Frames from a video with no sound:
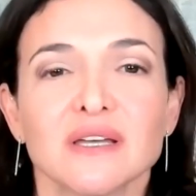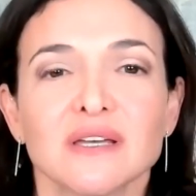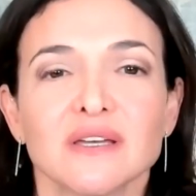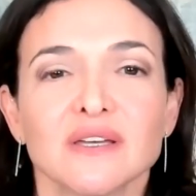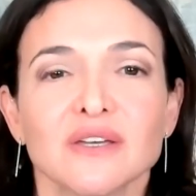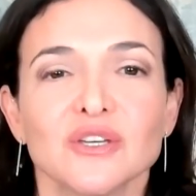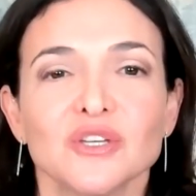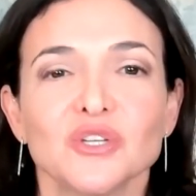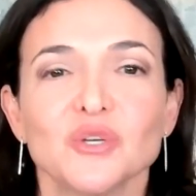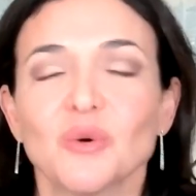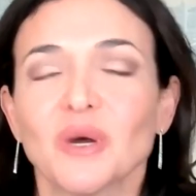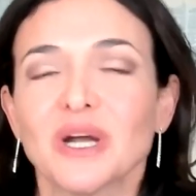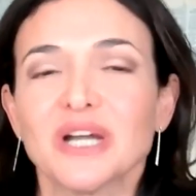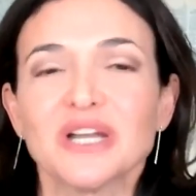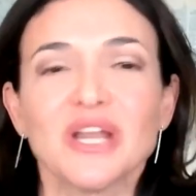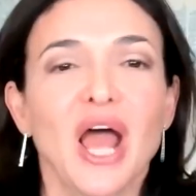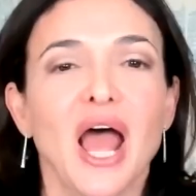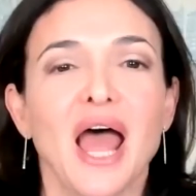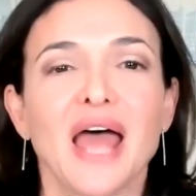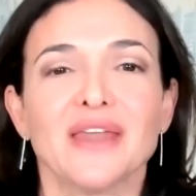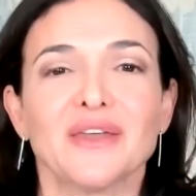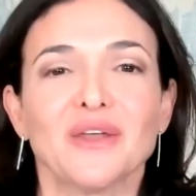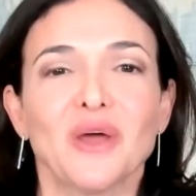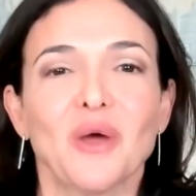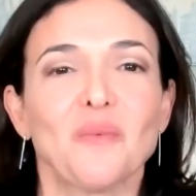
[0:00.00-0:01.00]
You are
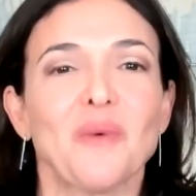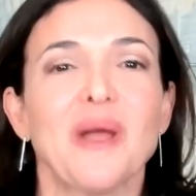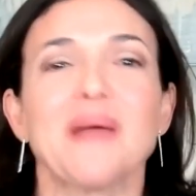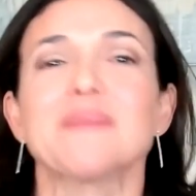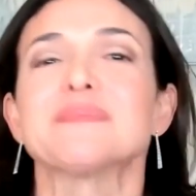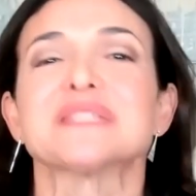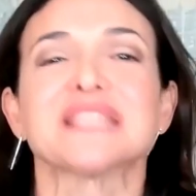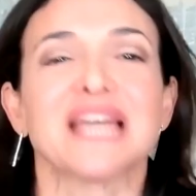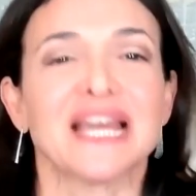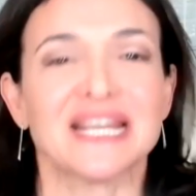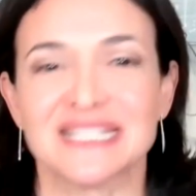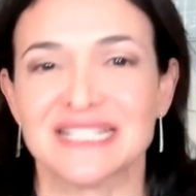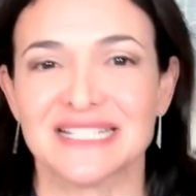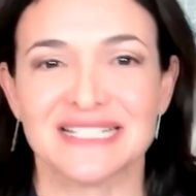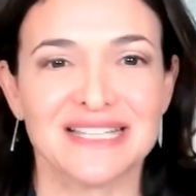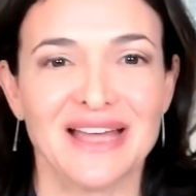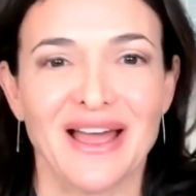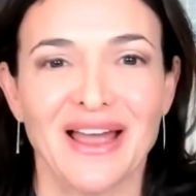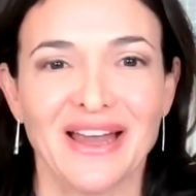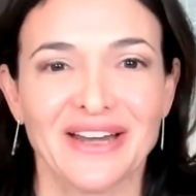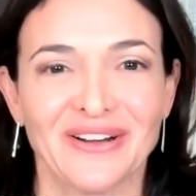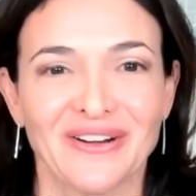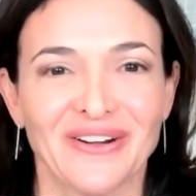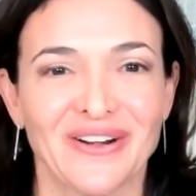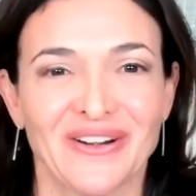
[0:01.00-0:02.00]
not a website
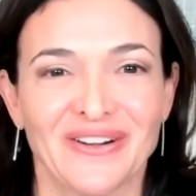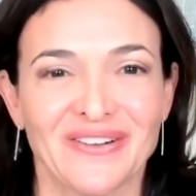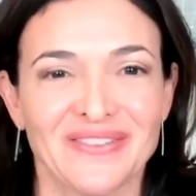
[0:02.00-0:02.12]
designer.